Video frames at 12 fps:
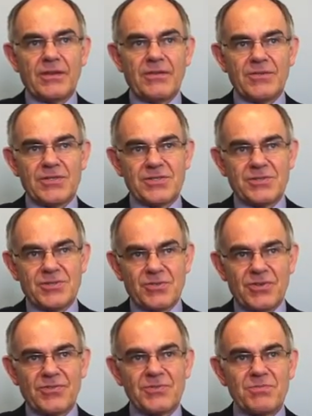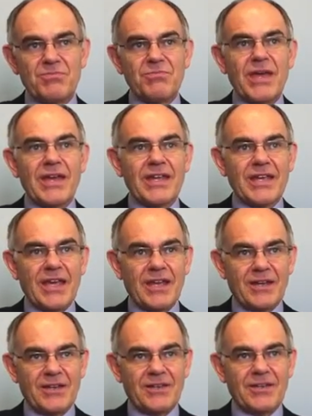they've just sort of
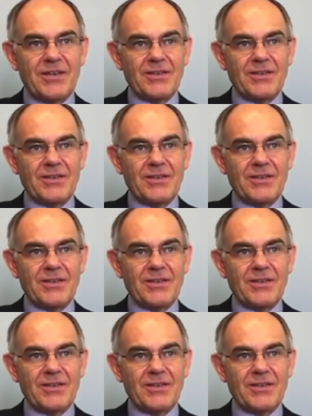medicated